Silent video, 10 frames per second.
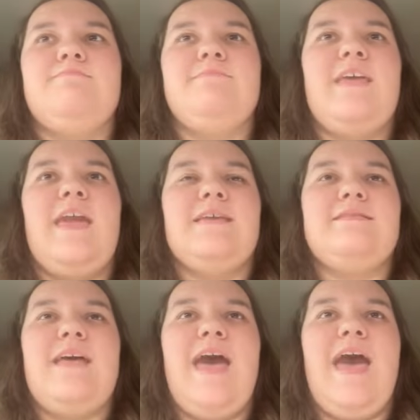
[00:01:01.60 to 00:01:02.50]

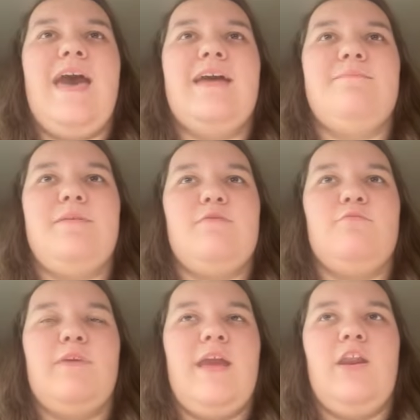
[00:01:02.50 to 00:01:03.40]
things that had
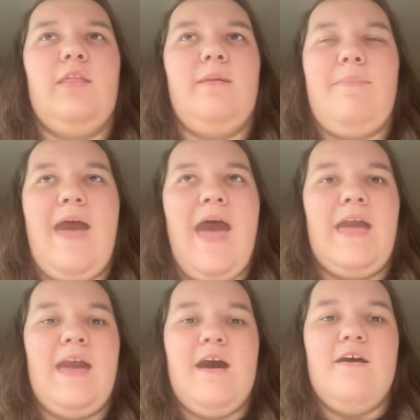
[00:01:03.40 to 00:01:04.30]
been written on the
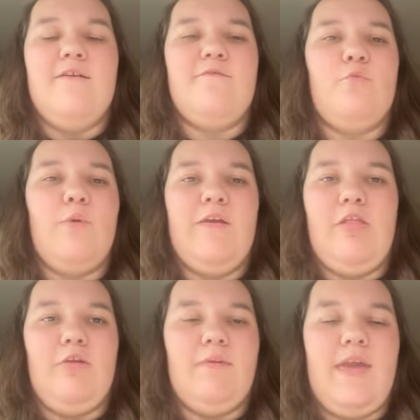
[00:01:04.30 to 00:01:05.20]
back of where the
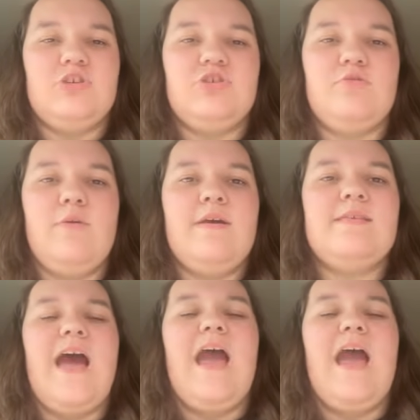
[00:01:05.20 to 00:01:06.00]
location was.